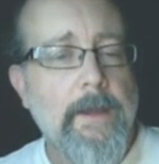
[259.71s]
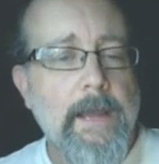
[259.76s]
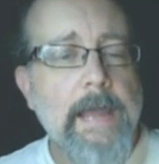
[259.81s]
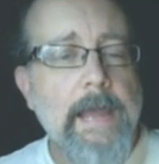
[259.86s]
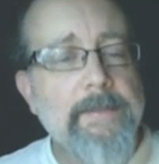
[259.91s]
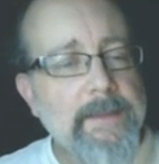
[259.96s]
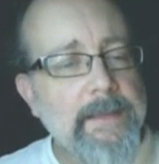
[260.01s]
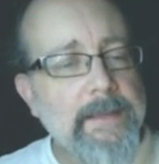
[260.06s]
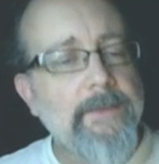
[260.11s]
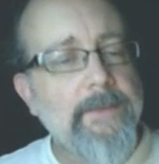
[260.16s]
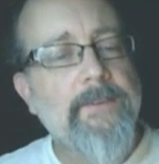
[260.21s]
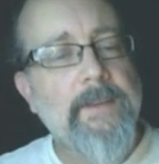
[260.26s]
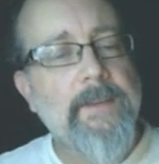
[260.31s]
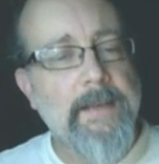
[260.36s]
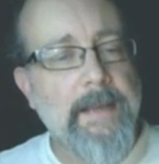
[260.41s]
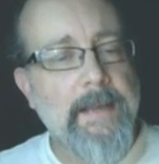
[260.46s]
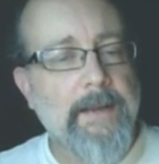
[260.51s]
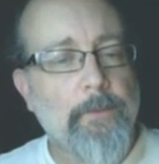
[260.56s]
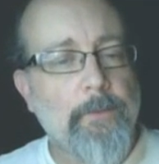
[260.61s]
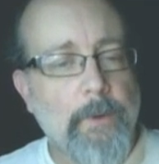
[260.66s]
And these
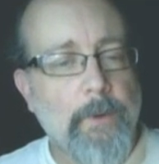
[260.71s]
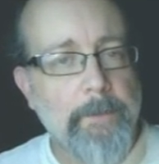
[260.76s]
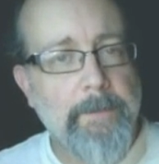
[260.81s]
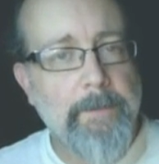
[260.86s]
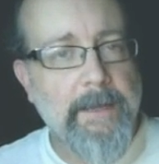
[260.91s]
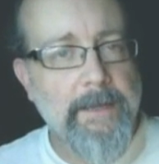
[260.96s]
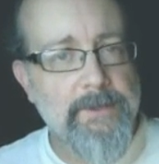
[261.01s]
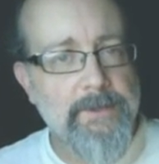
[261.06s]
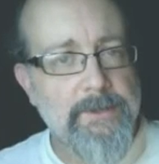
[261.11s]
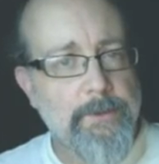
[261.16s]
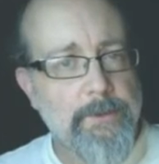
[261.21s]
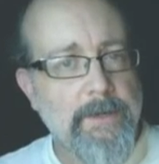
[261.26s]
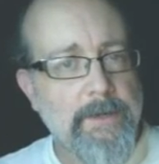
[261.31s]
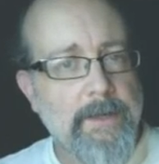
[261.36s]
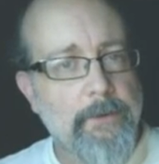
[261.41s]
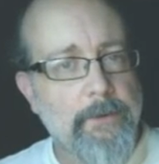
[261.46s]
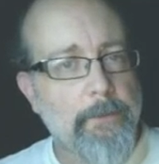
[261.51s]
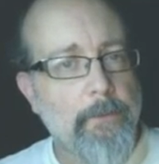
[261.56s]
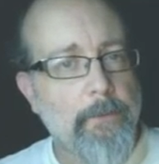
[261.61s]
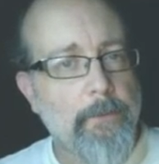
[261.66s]
connect one page to
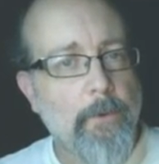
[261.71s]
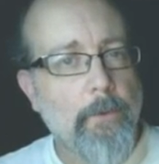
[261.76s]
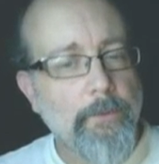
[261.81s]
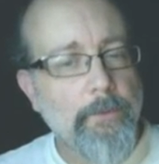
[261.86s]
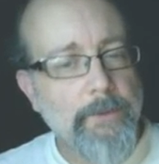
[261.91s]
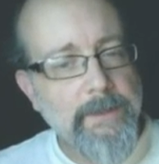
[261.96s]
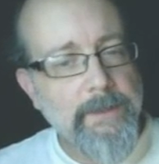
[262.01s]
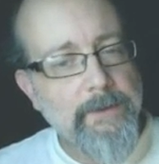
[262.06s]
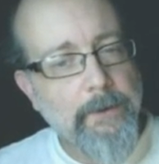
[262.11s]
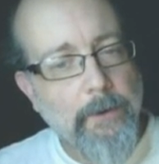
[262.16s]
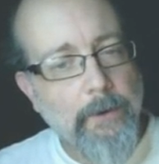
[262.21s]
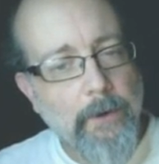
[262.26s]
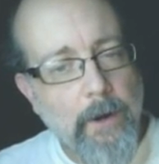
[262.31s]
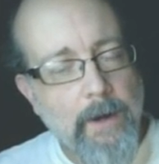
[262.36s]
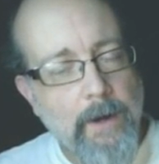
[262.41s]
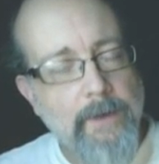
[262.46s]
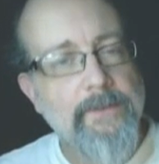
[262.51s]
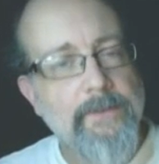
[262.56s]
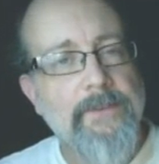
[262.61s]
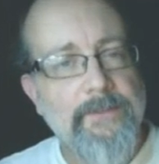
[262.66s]
another, only they're
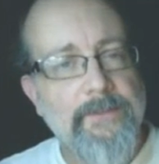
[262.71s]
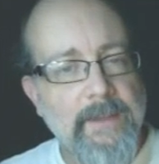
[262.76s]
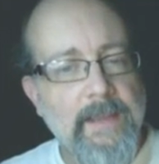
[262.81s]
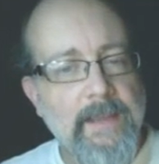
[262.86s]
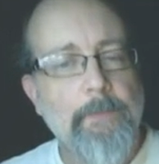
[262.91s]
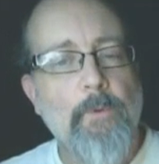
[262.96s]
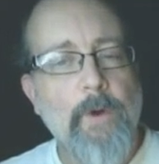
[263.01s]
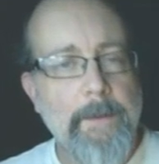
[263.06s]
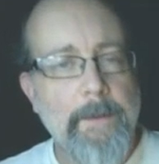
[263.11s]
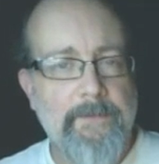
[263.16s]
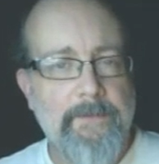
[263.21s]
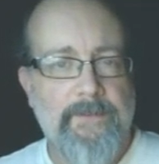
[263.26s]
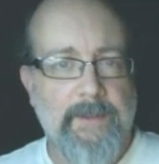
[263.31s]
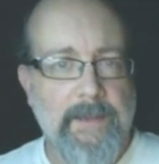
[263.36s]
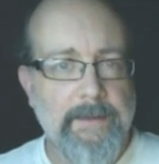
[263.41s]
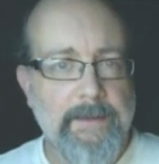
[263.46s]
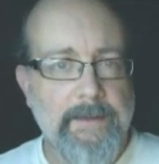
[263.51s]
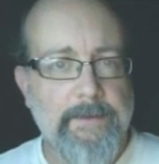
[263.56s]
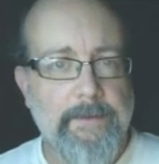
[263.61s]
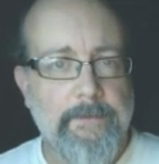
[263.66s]
on the same
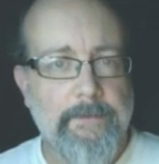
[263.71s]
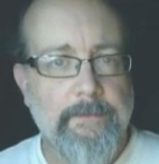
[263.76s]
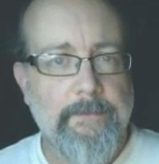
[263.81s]
website.